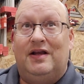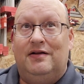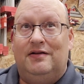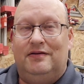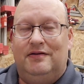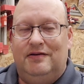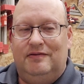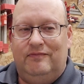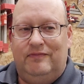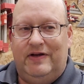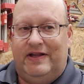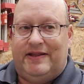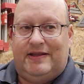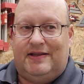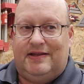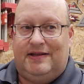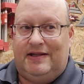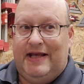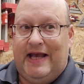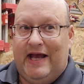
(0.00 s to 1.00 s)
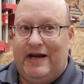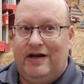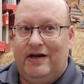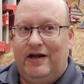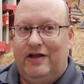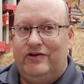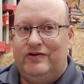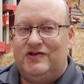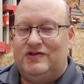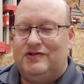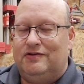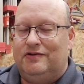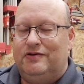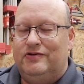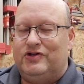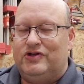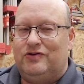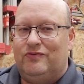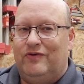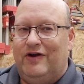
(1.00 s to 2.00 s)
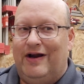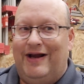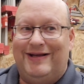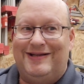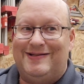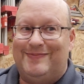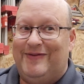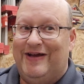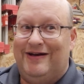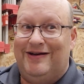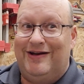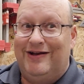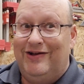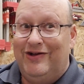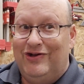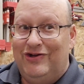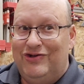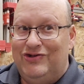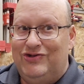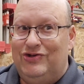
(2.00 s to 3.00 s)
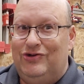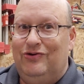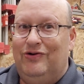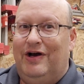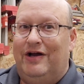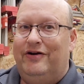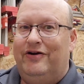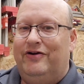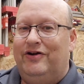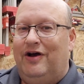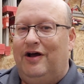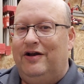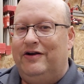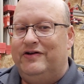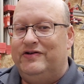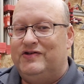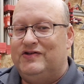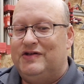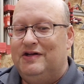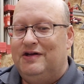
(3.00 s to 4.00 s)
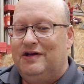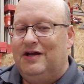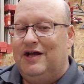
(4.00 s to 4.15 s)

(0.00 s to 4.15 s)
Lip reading: with yet another solution where I spent $200.